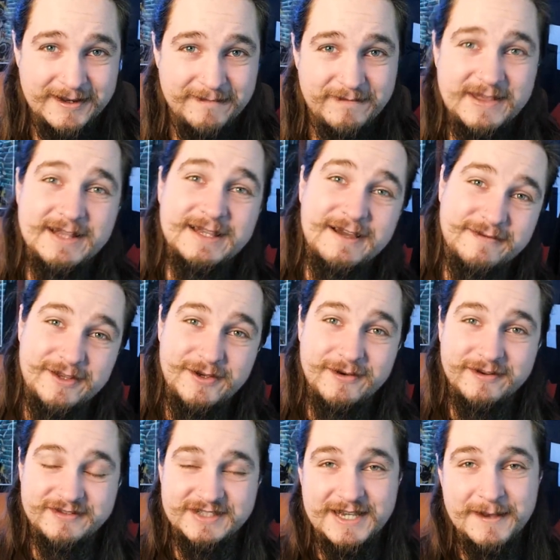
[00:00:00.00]
that left the
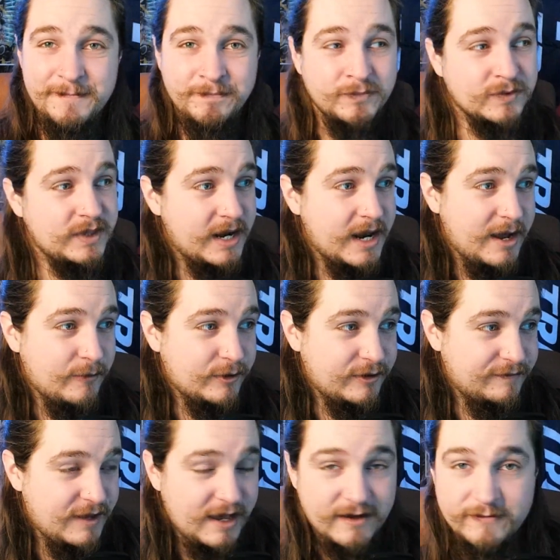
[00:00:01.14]
UFC that I would
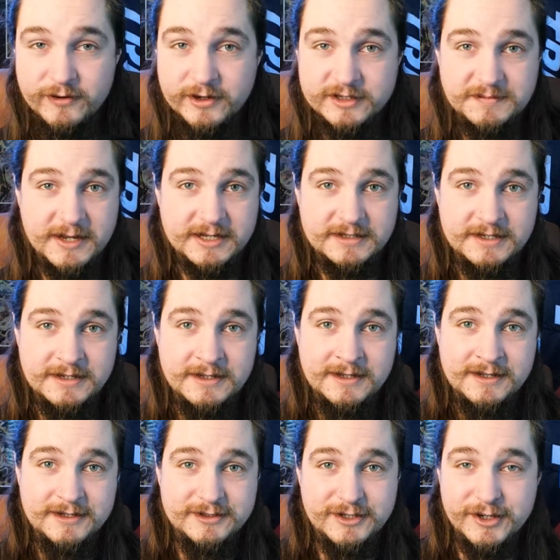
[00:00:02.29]
have ever expected
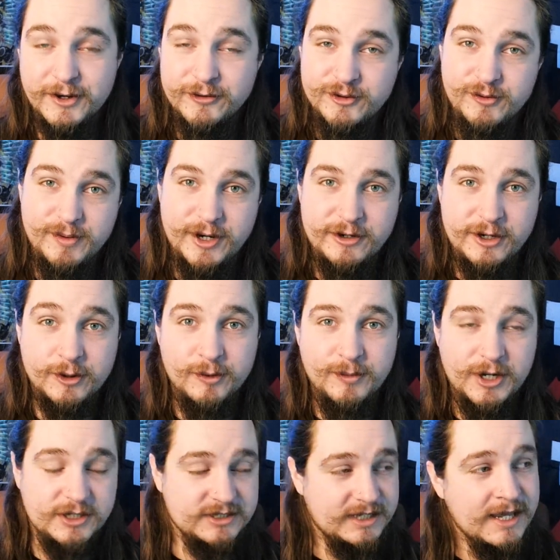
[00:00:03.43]
to go do bare knuckle
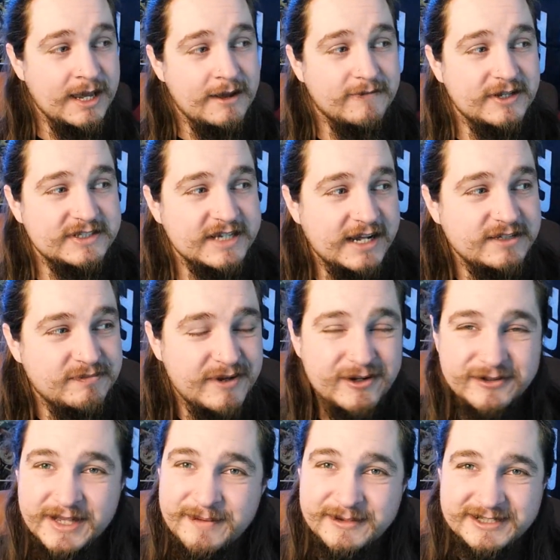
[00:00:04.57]
boxing. This guy's middle
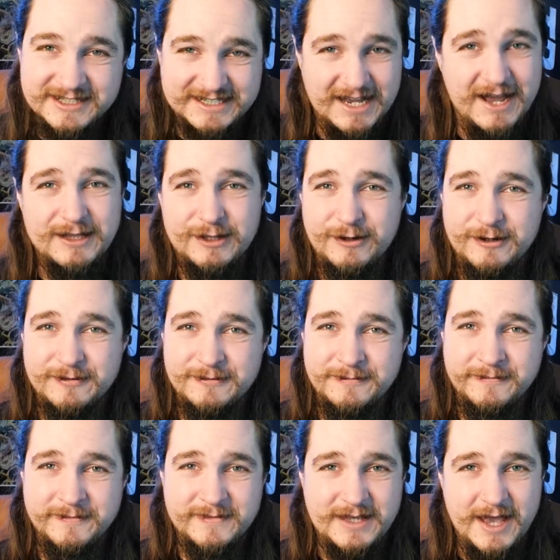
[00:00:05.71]
name is Skyler.
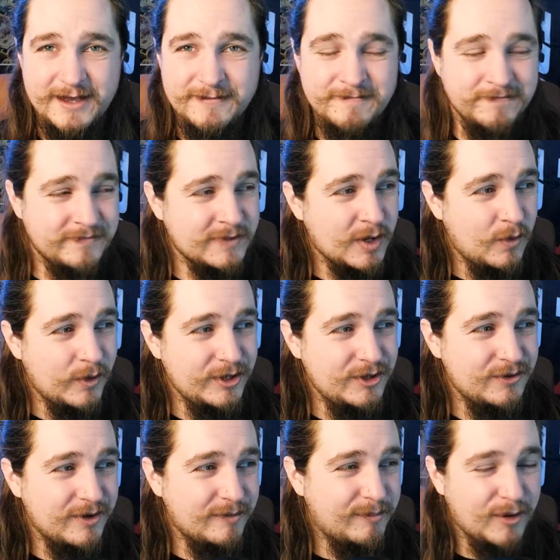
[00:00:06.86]
Okay, when
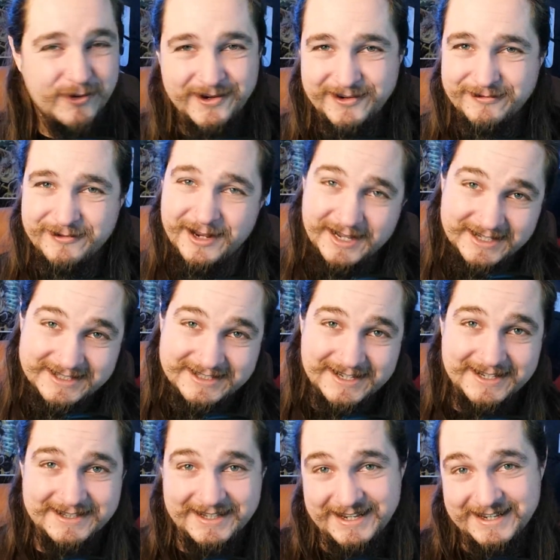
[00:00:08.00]
you are born and raised
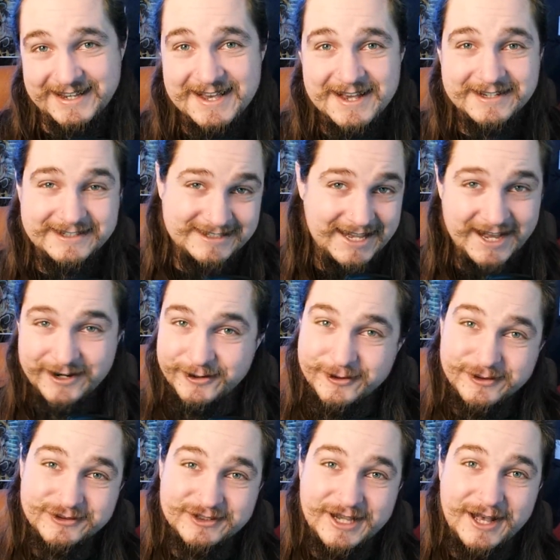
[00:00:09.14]
in like Santa
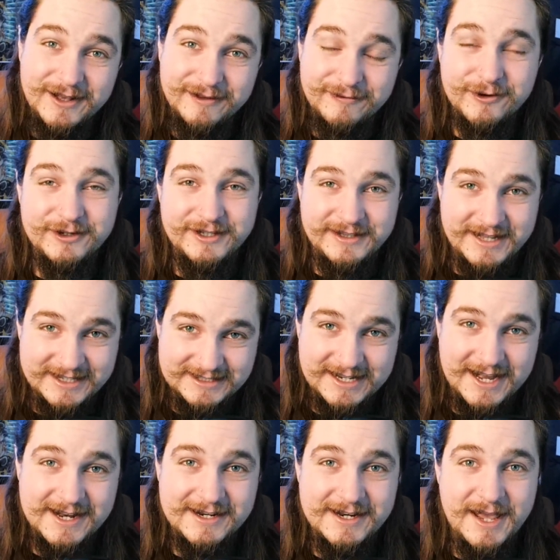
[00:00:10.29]
Cruz, California, that's the
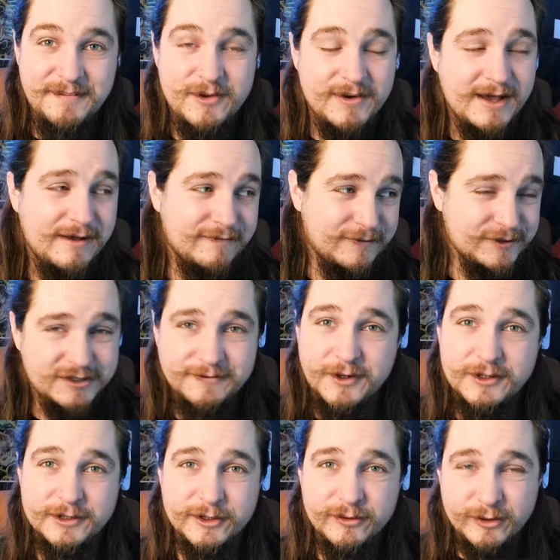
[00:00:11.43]
kind of name you have. First of
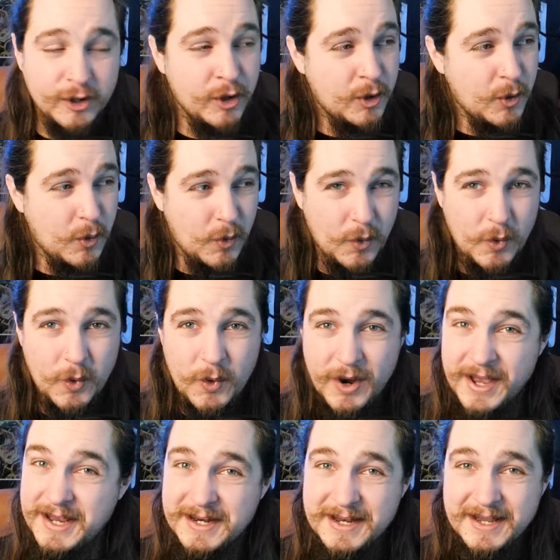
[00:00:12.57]
all, Luke
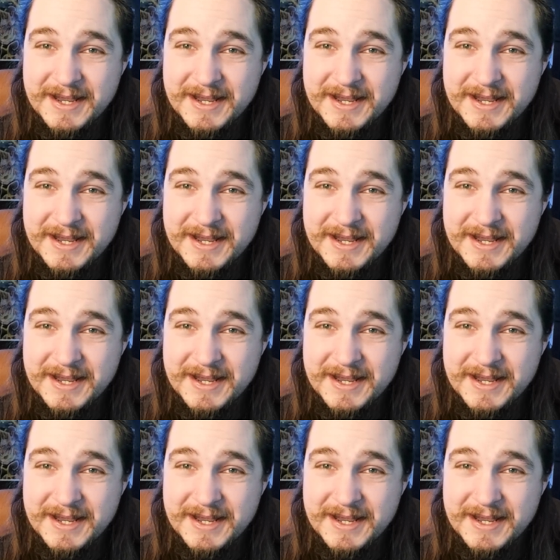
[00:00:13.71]
White